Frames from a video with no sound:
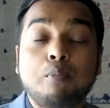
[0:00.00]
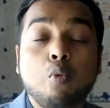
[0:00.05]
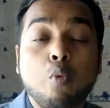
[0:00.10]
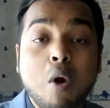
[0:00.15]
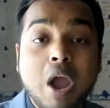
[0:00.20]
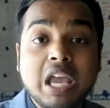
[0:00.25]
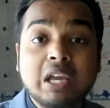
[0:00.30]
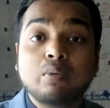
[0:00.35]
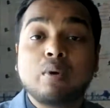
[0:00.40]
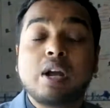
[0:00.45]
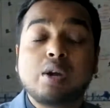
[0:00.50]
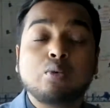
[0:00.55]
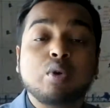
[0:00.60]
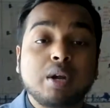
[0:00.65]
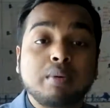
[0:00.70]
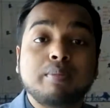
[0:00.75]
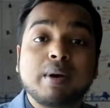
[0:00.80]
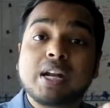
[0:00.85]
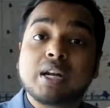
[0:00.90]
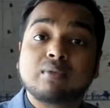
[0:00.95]

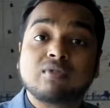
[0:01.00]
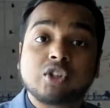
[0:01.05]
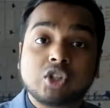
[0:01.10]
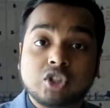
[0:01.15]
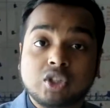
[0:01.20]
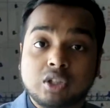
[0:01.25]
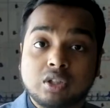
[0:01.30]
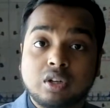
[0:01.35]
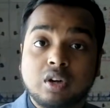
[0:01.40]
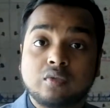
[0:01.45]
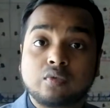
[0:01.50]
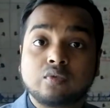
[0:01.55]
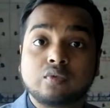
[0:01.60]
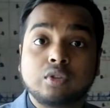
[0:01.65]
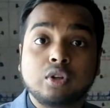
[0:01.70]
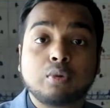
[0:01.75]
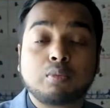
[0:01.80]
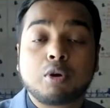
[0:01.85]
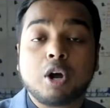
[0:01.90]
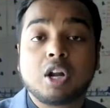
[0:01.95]
way better version of
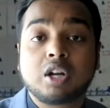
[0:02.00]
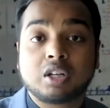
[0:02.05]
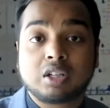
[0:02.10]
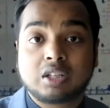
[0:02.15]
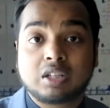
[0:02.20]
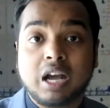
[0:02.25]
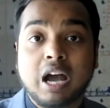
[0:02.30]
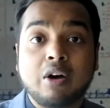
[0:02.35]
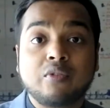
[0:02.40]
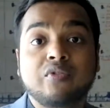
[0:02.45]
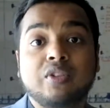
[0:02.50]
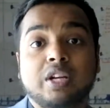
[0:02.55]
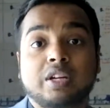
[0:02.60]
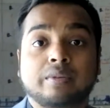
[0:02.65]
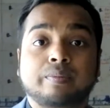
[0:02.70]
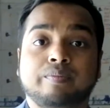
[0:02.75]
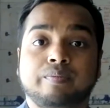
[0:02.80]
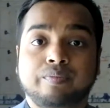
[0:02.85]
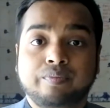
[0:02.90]
your product out there.